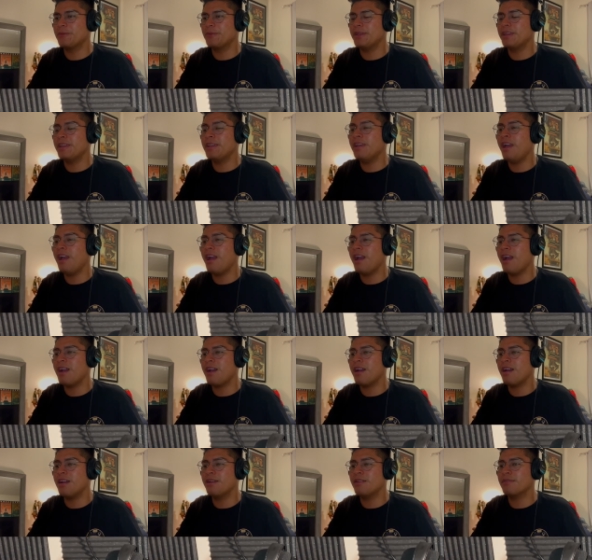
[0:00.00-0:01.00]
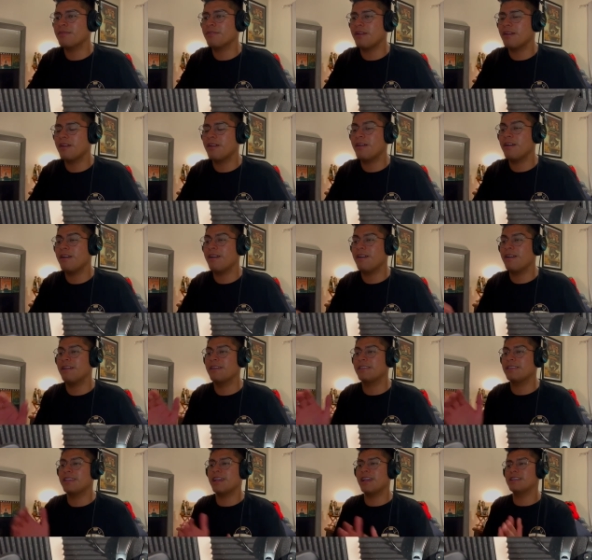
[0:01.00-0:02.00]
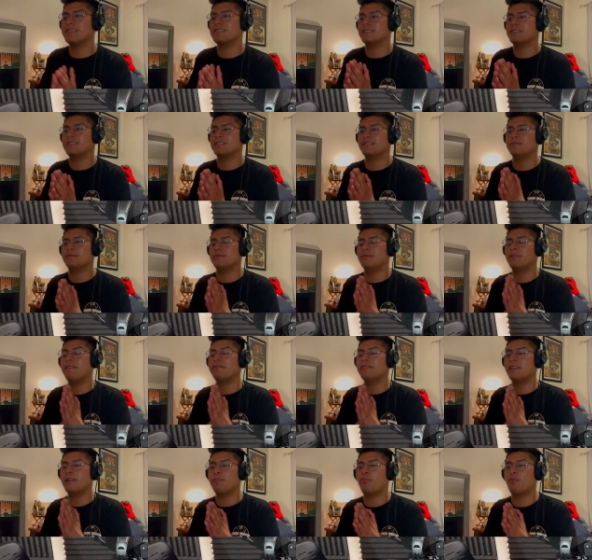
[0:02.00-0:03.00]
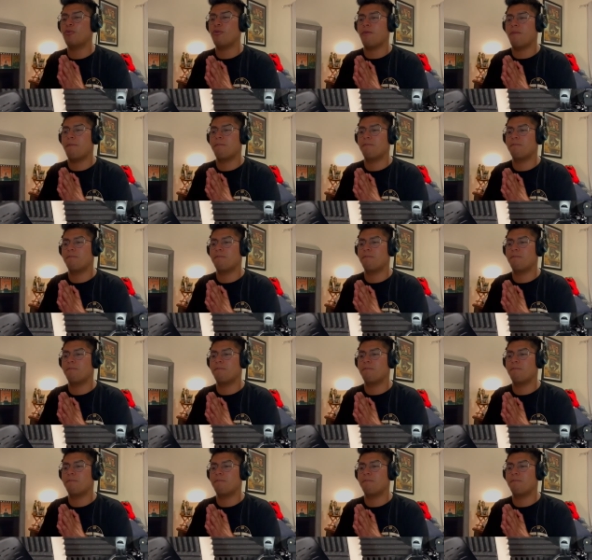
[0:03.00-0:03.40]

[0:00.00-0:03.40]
we have yes, we have Deadpool.